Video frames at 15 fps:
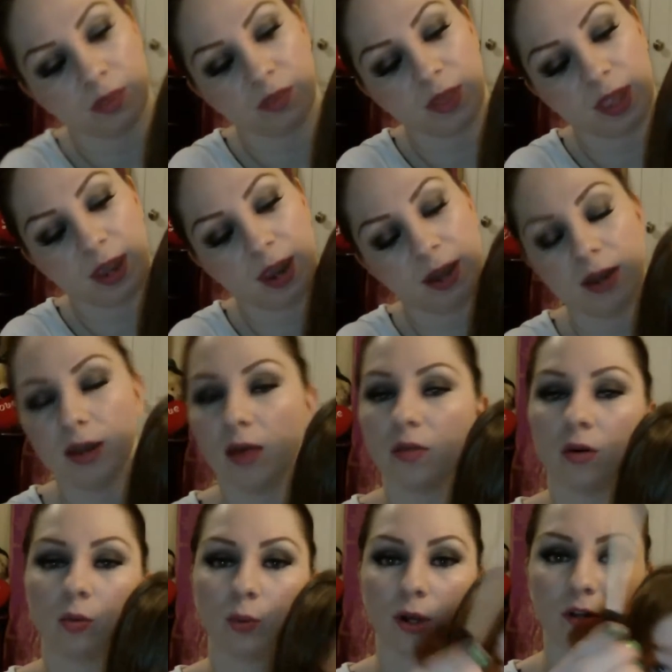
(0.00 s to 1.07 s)
Then
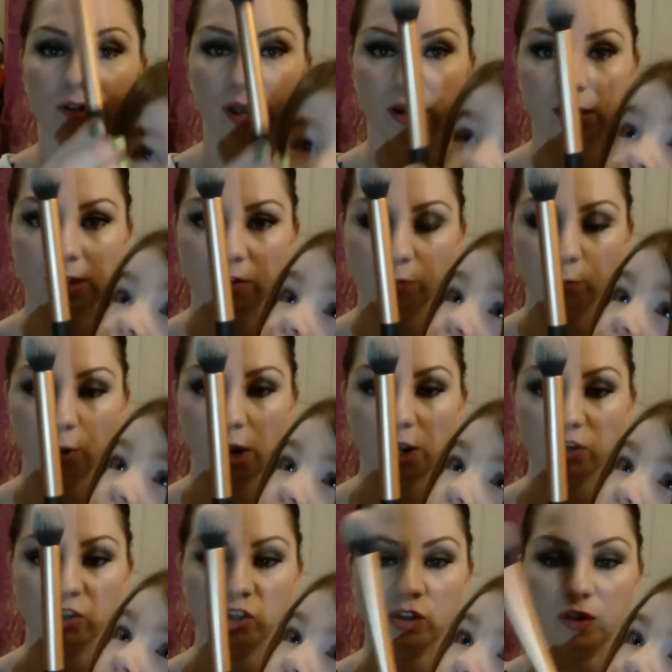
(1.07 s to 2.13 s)
another Real Techniques
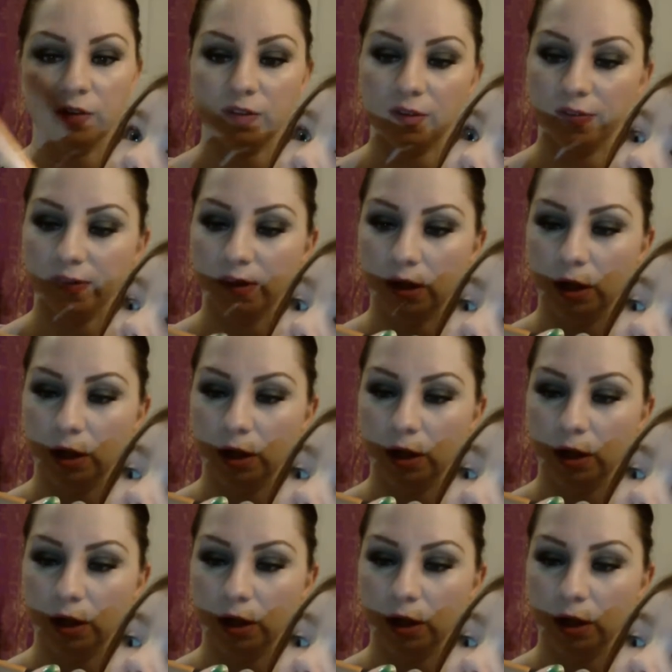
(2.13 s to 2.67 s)
brush. This is